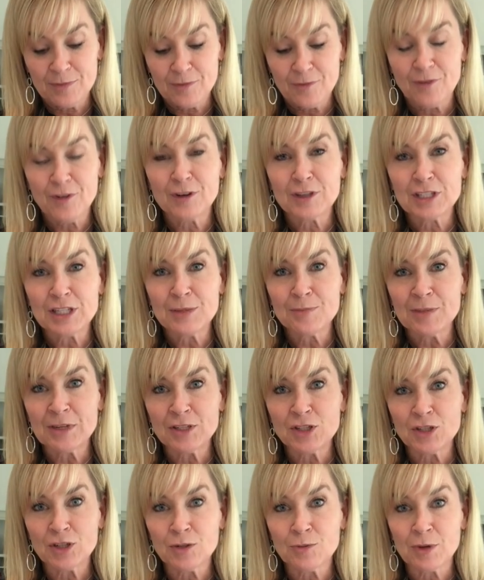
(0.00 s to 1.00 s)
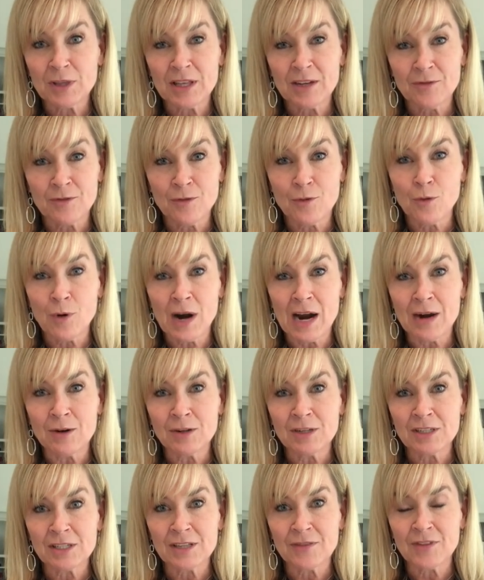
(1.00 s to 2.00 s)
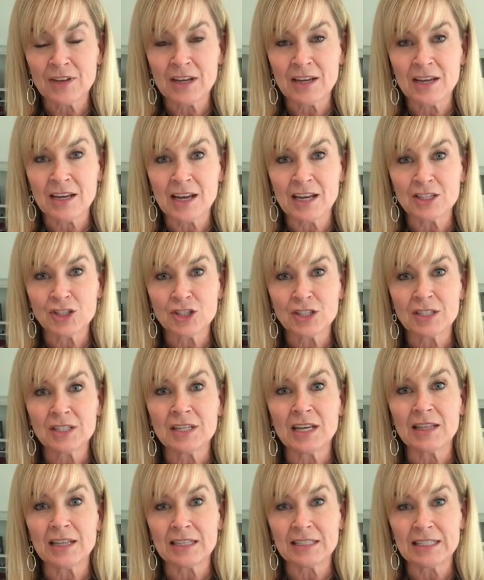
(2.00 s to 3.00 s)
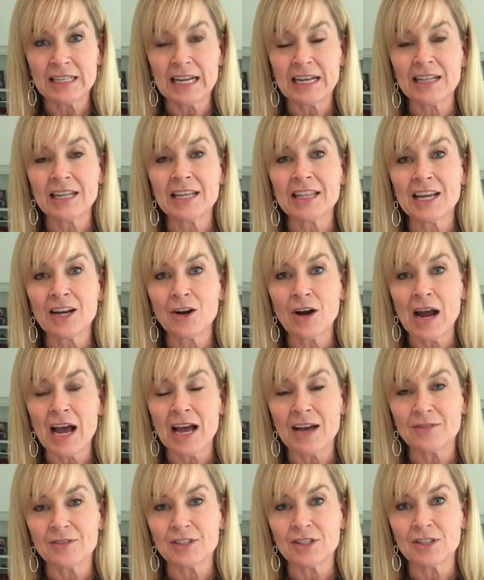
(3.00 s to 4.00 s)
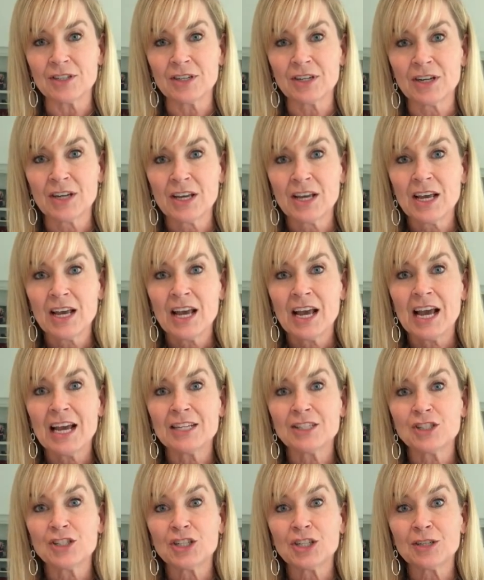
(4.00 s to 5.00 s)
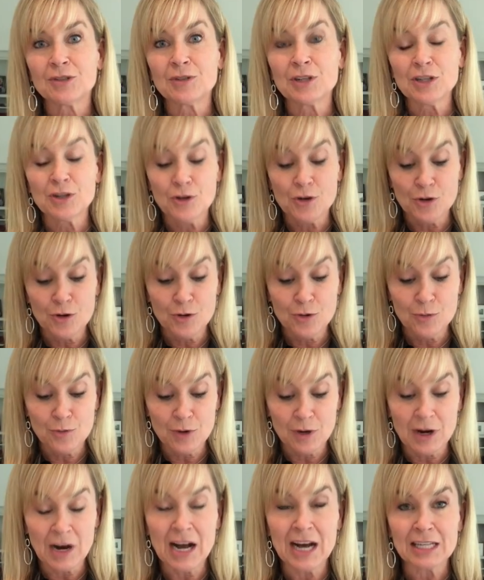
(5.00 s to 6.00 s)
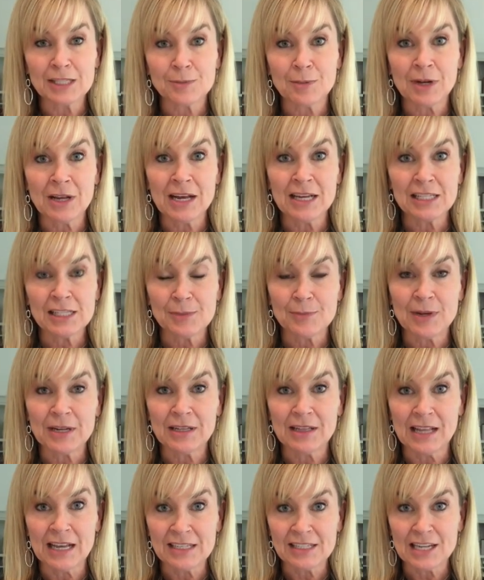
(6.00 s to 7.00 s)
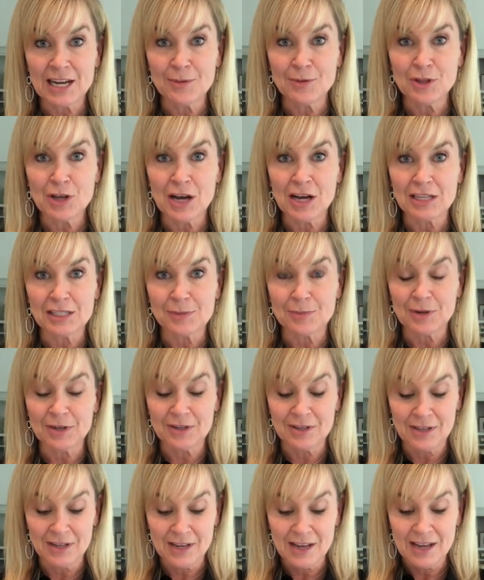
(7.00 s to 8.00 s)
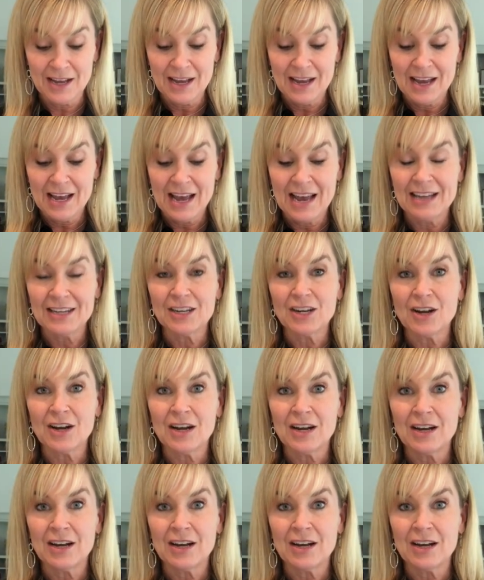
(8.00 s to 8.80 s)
first administered within 4 hours of the concussion and then daily thereafter. And children who were hospitalized spent less time in the hospital, and